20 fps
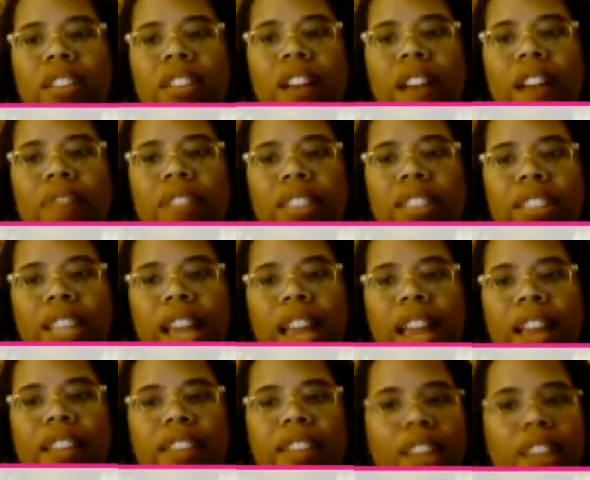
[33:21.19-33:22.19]
So you have
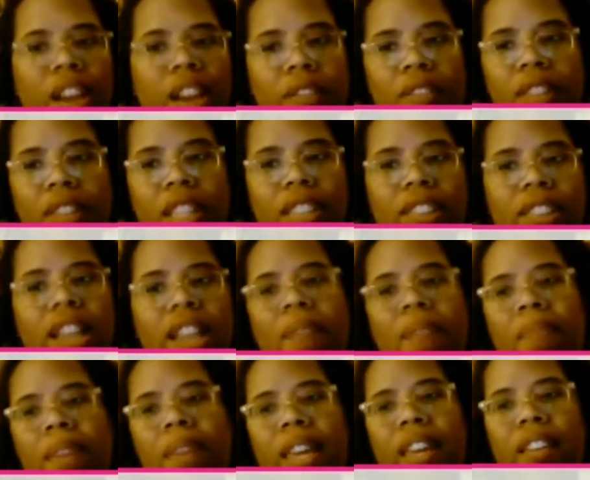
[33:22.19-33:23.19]
to say, no,
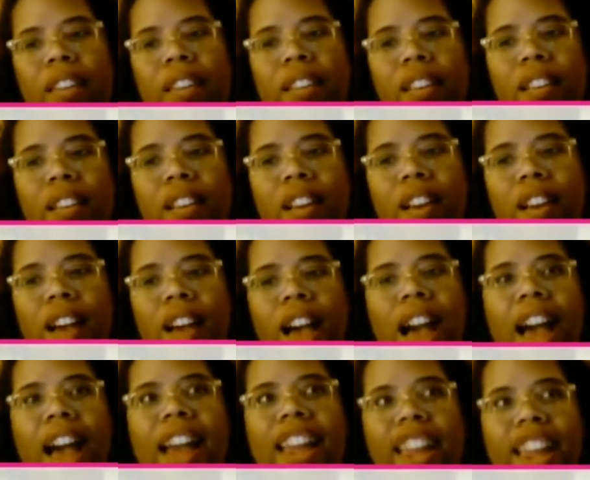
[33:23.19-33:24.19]
that's not me.
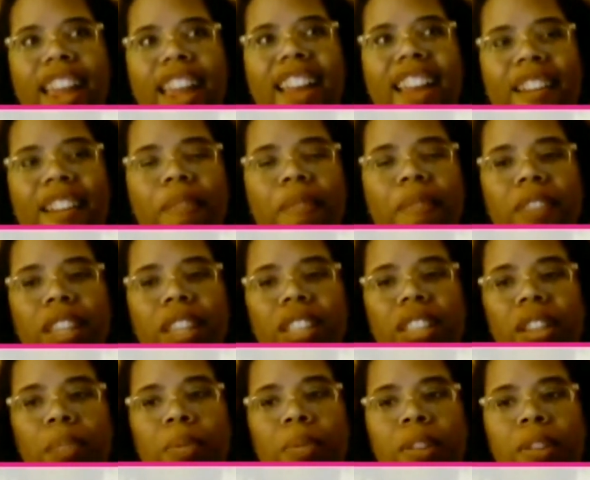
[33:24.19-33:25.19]
I
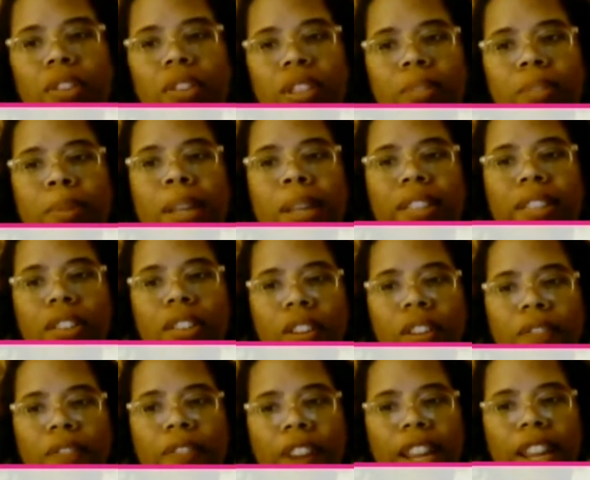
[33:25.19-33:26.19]
am the shepreneur's
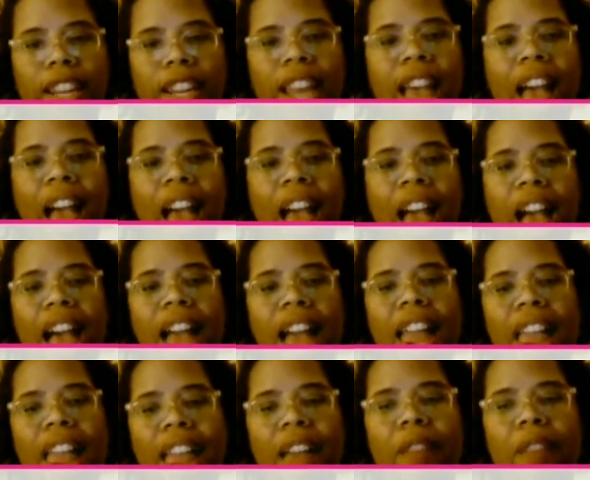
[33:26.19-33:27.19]
best girlfriend.
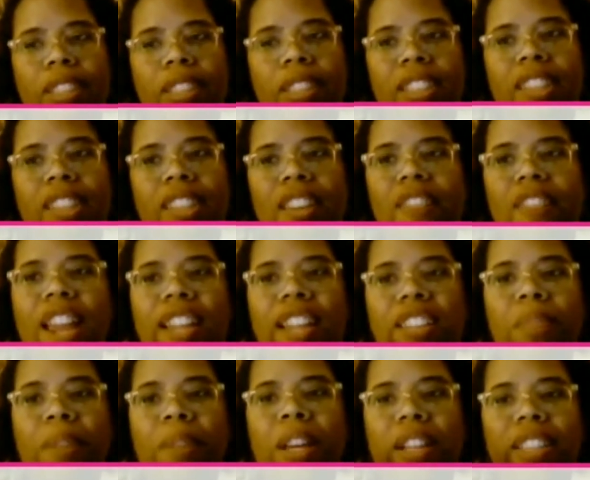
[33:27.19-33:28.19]
I am Stevie
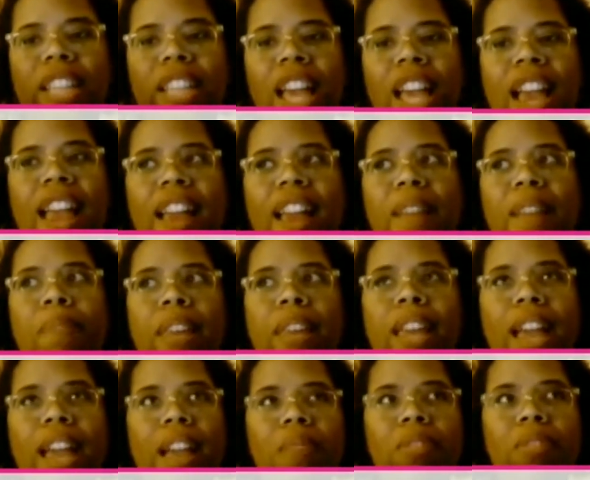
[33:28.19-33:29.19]
Aisha Mills. And
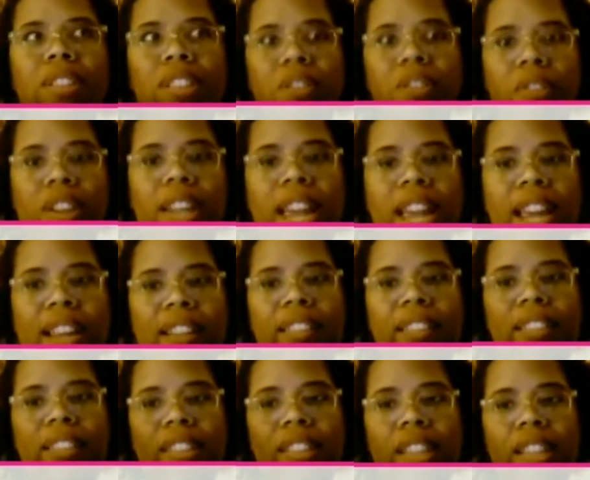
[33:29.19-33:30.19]
be able to
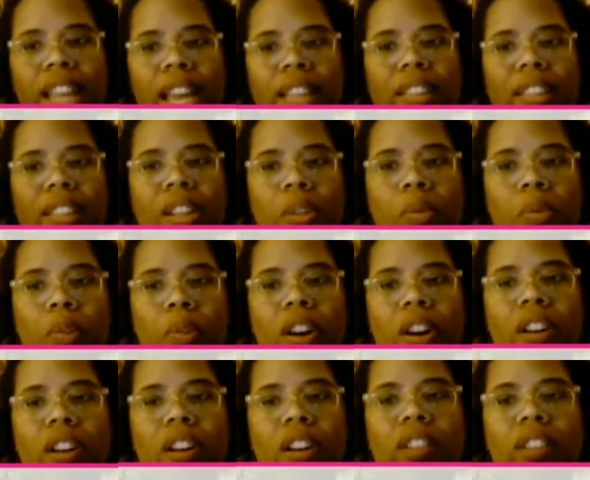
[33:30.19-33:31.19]
relate that to the
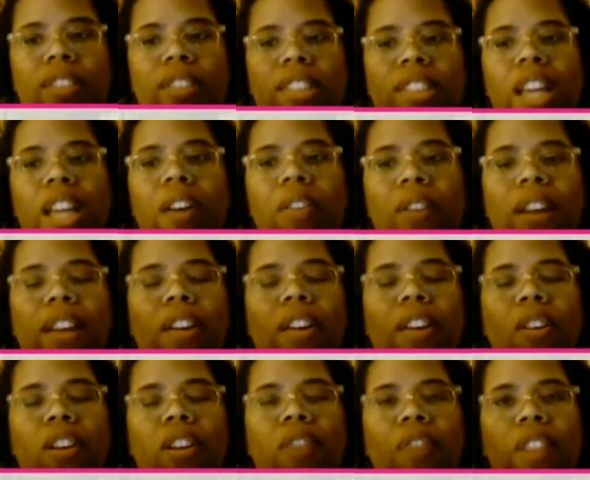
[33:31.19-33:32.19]
world. So
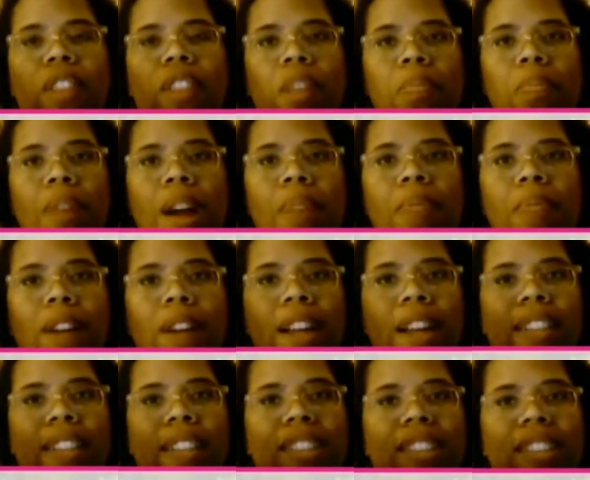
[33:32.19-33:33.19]
in order for the
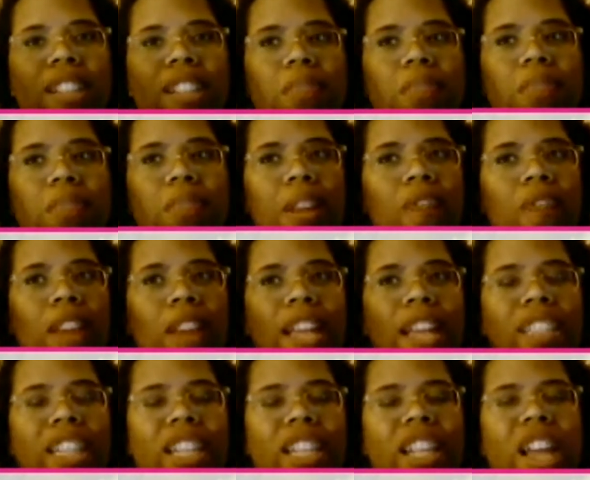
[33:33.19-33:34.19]
paparazzi to be
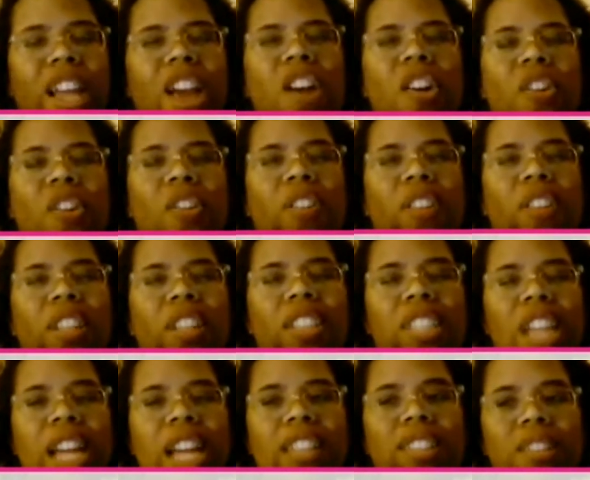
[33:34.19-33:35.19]
flashing or
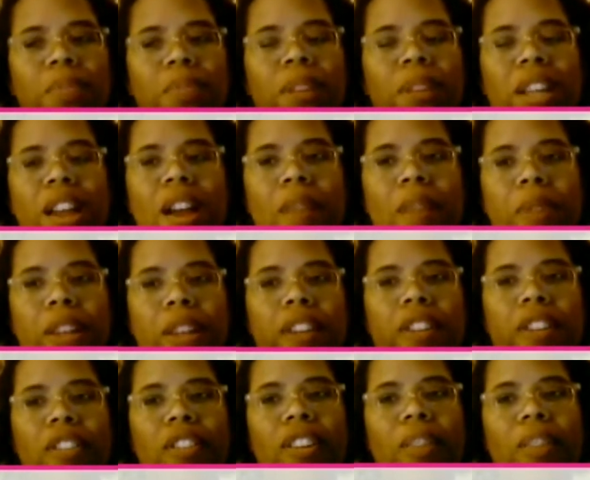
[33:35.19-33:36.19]
the checks to be
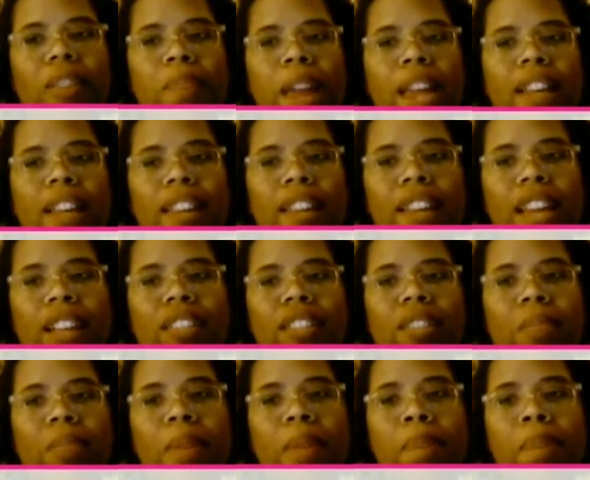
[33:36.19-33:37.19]
coming or the bank
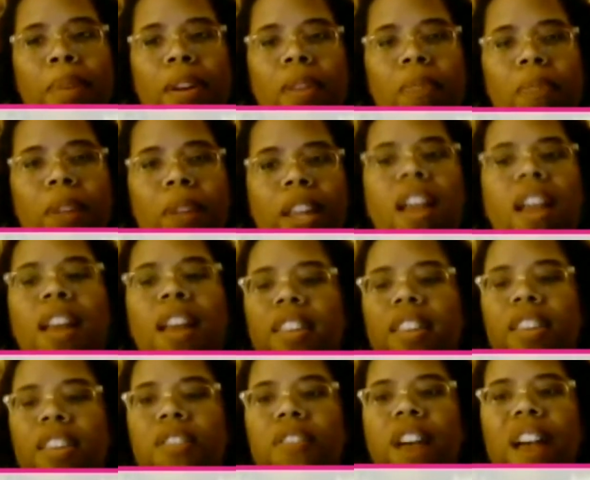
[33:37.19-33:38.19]
accounts to be booming,
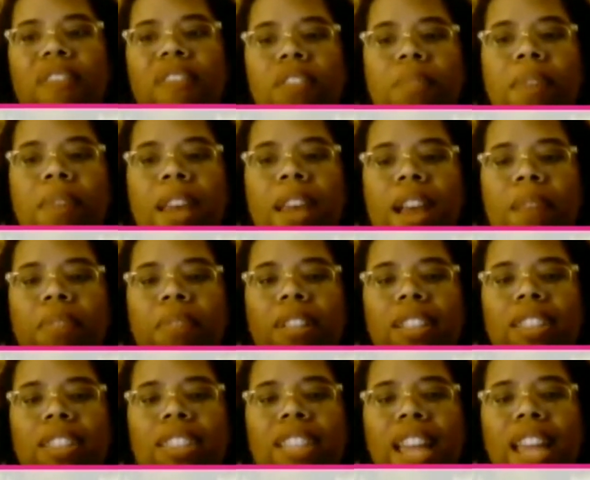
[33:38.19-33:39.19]
you have to be
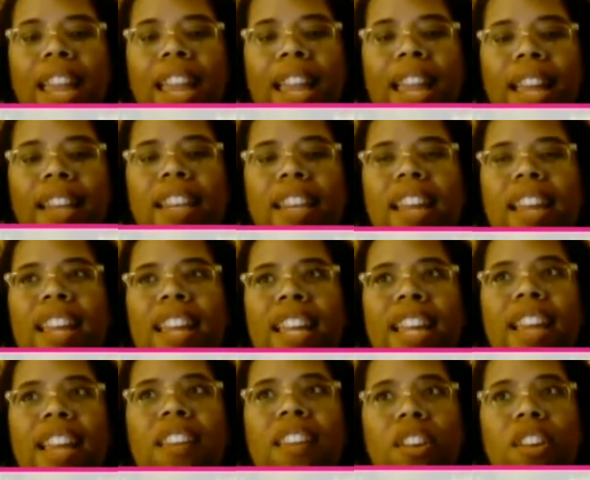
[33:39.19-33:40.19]
able to stand
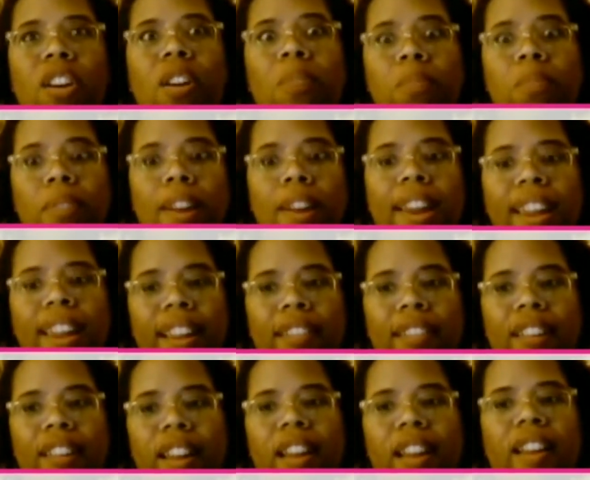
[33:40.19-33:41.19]
in your
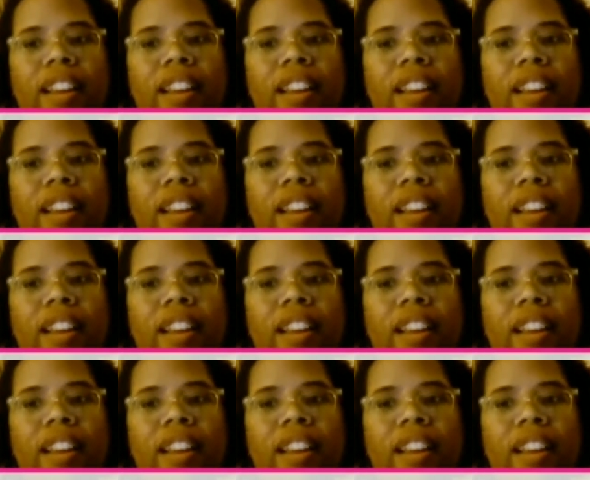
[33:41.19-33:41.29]
brand.